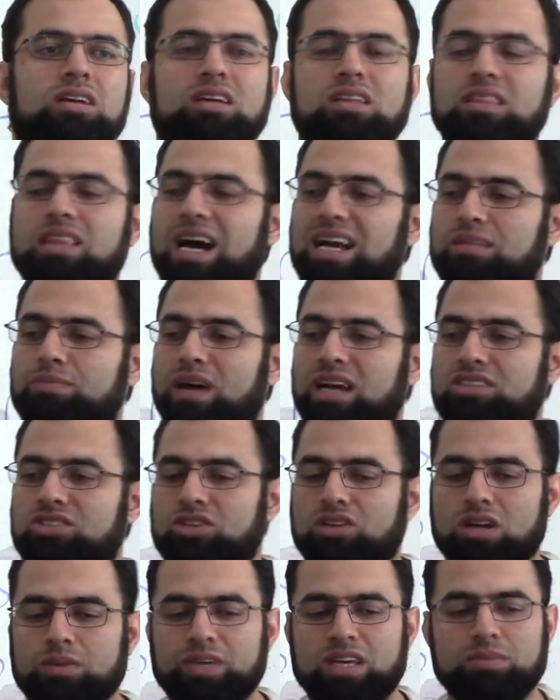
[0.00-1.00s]
that
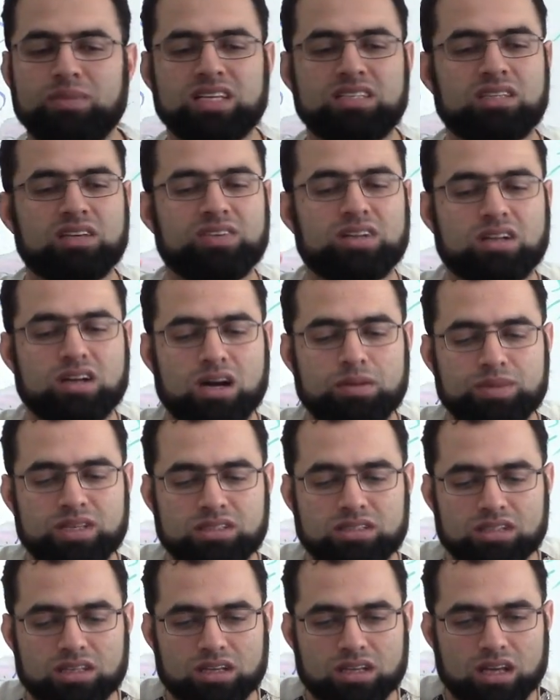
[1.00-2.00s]
master copy. He made seven copies
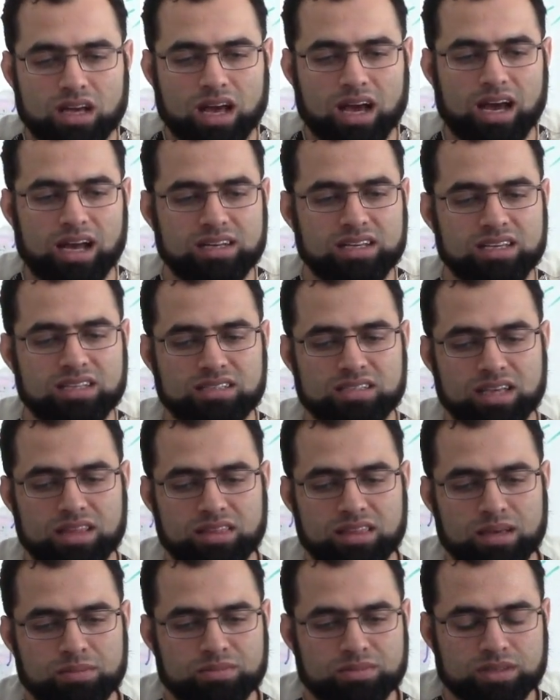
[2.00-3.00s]
and he
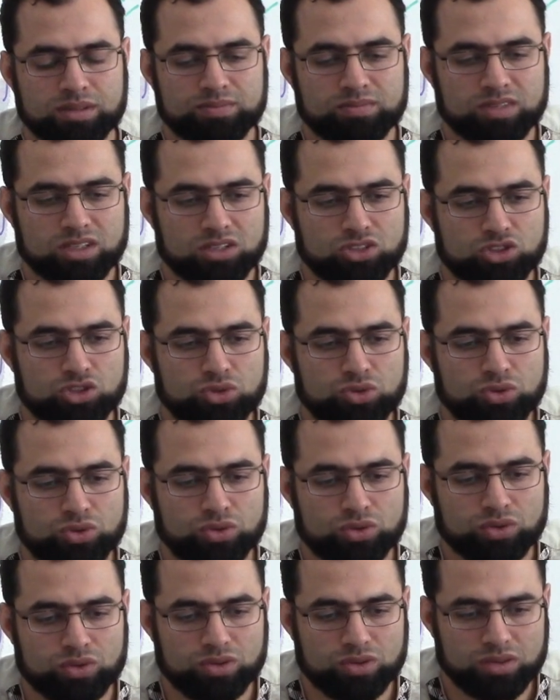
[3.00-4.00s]
sent them
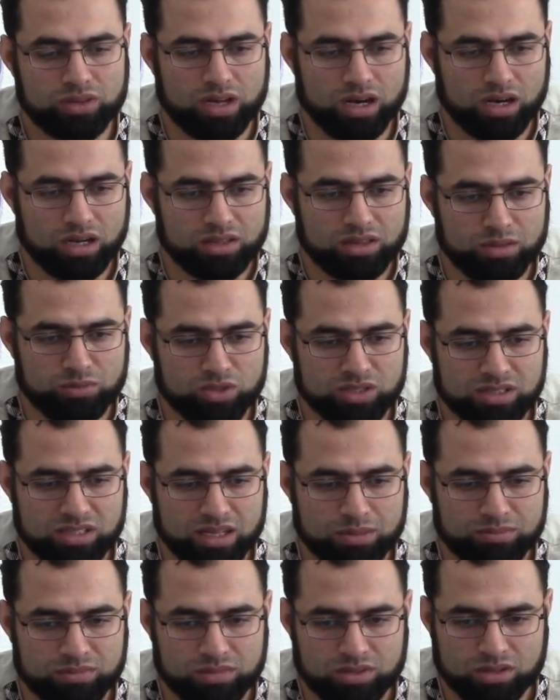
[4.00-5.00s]
to the, the
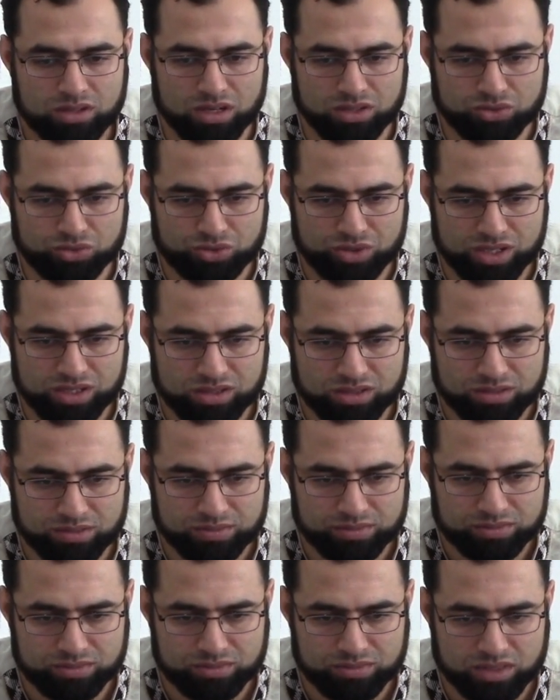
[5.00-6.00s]
Muslim countries.
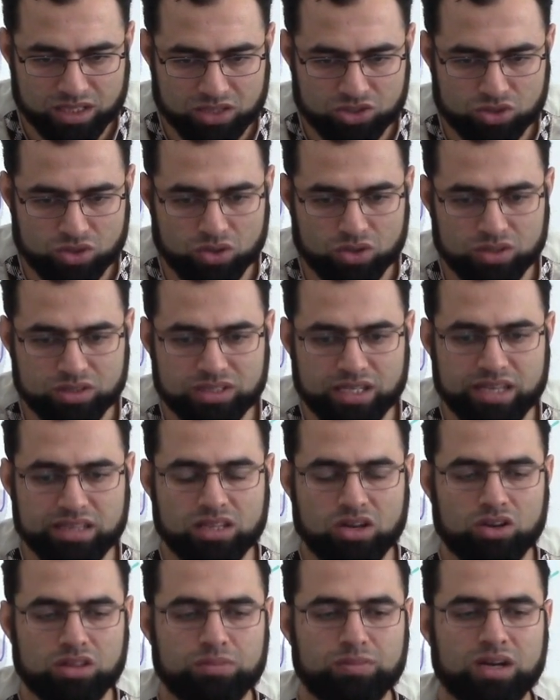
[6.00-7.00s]
So
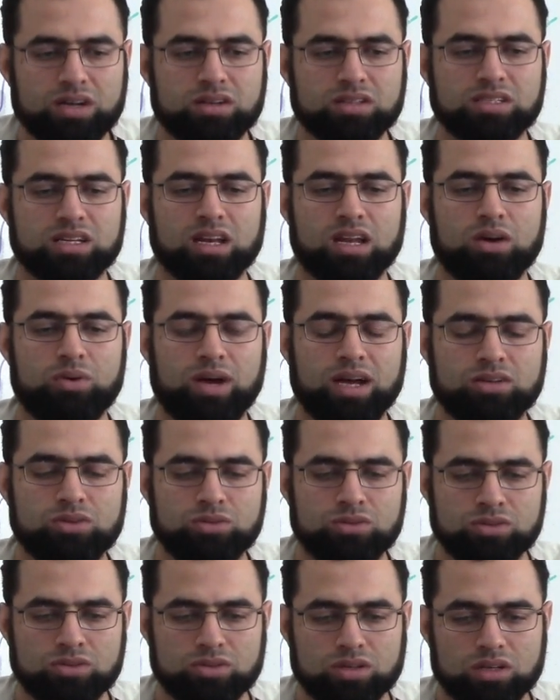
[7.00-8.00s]
Sayyidina Uthman radiallahu
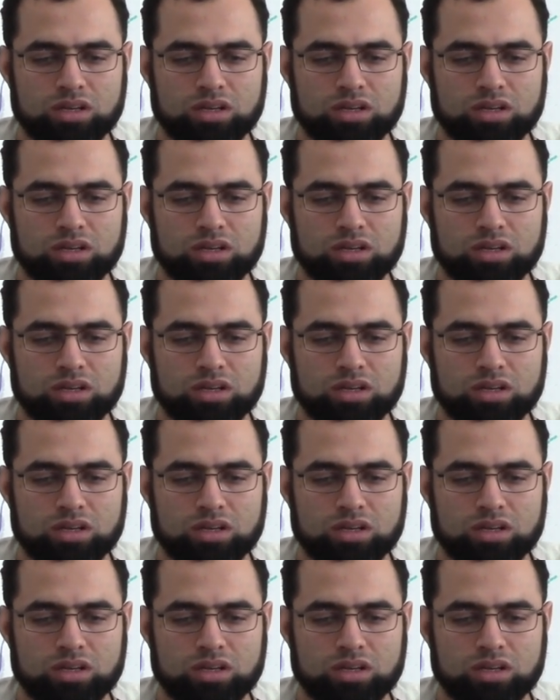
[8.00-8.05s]
anhu,